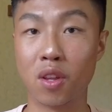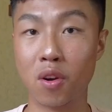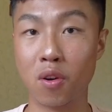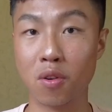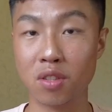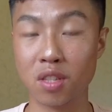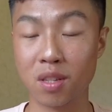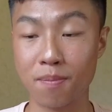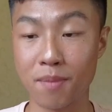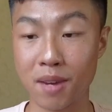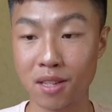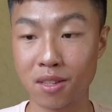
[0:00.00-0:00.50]
whole
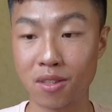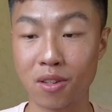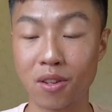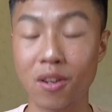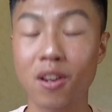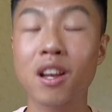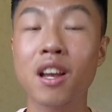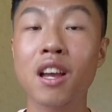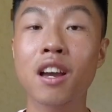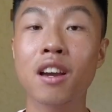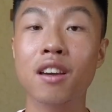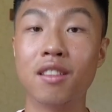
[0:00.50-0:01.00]
semester.
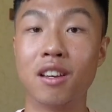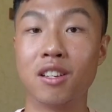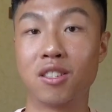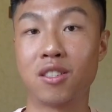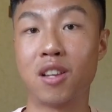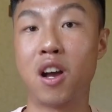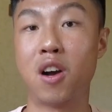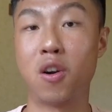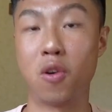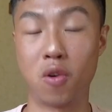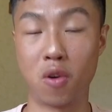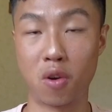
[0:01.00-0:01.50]
That's
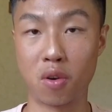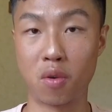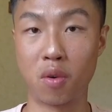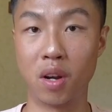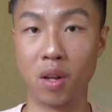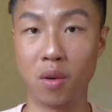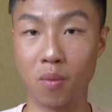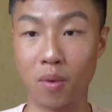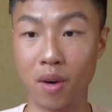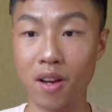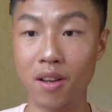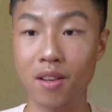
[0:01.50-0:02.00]
how awkward
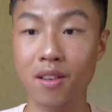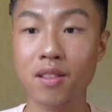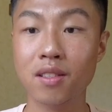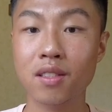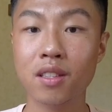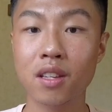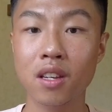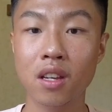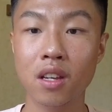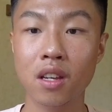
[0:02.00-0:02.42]
it was.